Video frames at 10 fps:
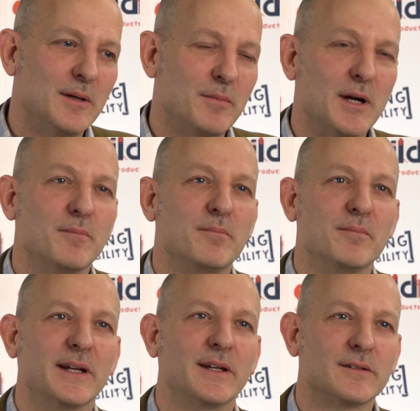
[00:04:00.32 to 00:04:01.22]
by
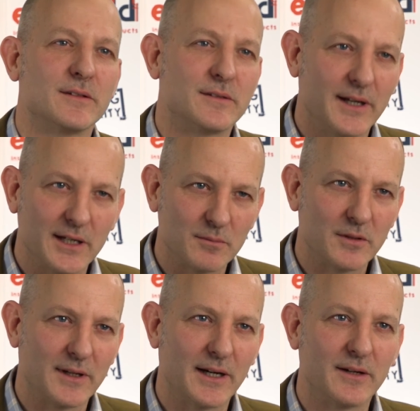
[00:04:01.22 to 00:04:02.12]
making
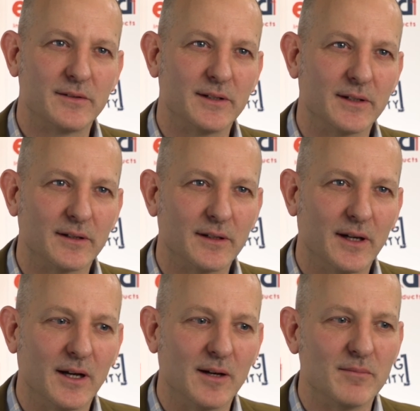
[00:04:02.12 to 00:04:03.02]
sustainable housing
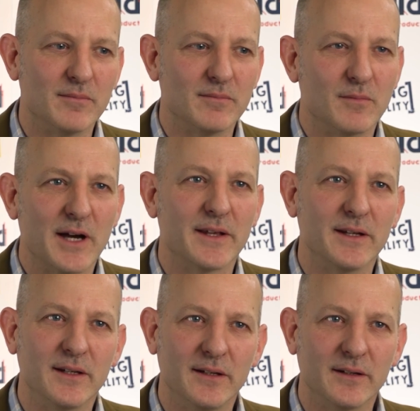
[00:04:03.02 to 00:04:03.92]
um, where they
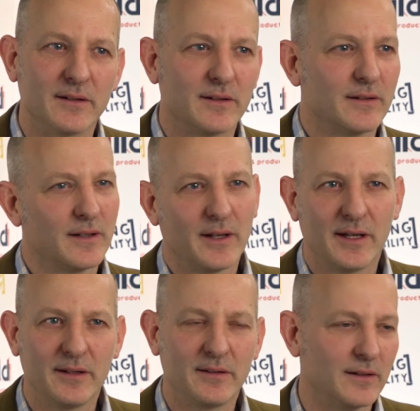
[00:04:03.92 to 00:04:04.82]
need it,
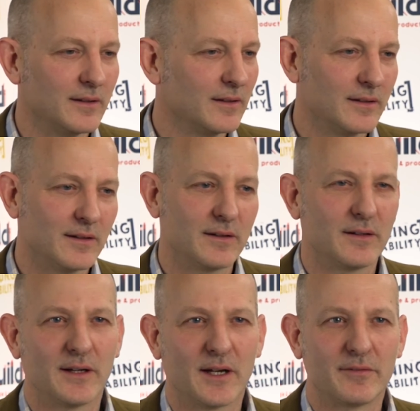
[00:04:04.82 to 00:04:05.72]
Haiti,
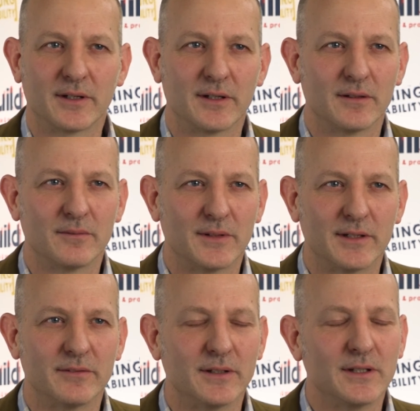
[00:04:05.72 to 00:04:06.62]
Africa,
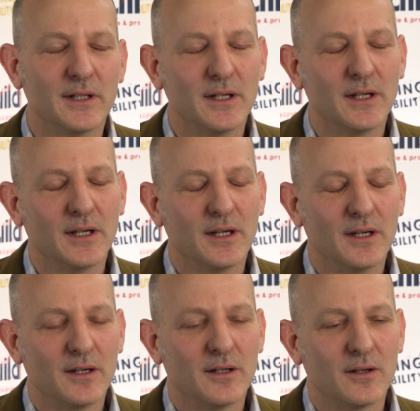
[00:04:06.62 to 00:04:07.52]
wherever,
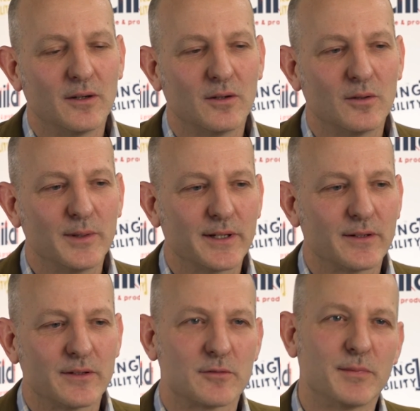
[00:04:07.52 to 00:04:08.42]
or we
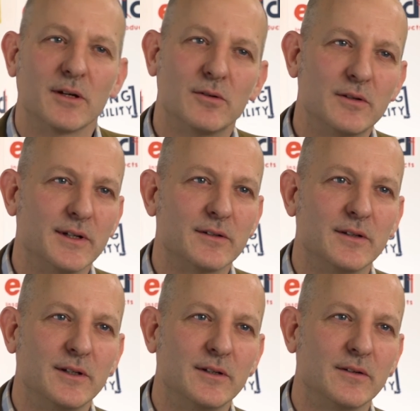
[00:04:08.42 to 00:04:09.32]
can just make hoardings
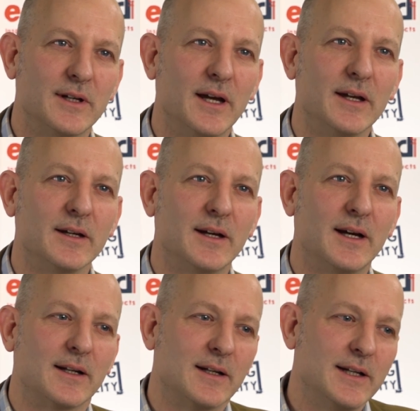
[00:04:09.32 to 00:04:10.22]
in the UK,
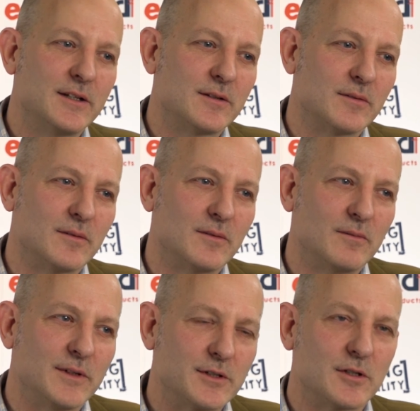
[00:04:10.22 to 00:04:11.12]
at least
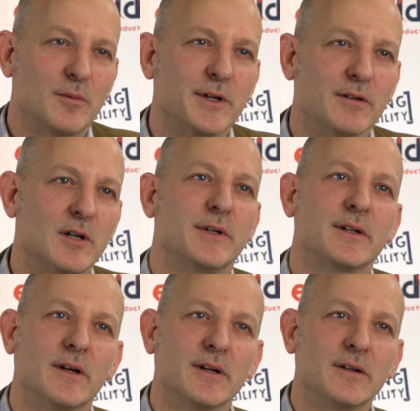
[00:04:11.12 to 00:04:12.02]
we're stopping
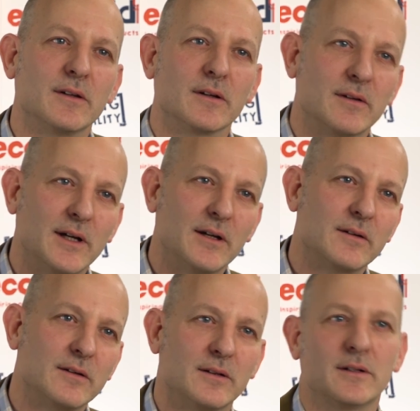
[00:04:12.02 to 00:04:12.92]
rubbish going into the
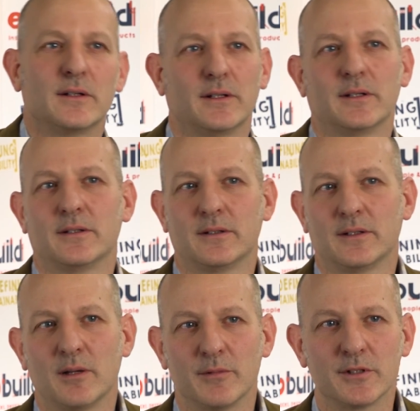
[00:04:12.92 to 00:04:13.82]
ground,
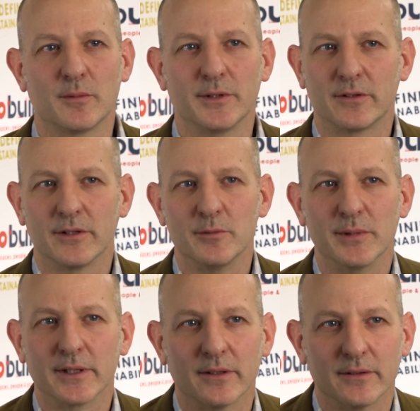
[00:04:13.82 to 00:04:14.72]
and myself in trees
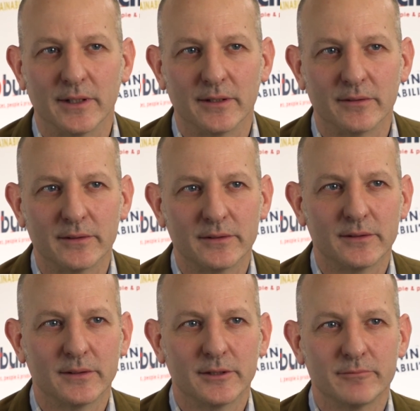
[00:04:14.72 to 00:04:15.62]
being cut
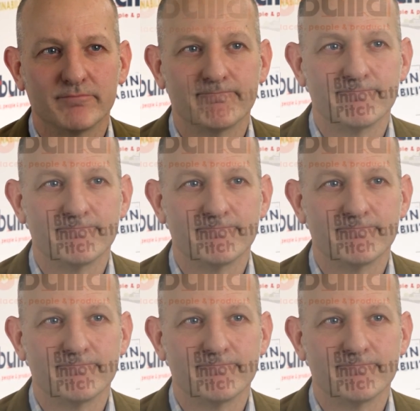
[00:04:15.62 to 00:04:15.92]
down.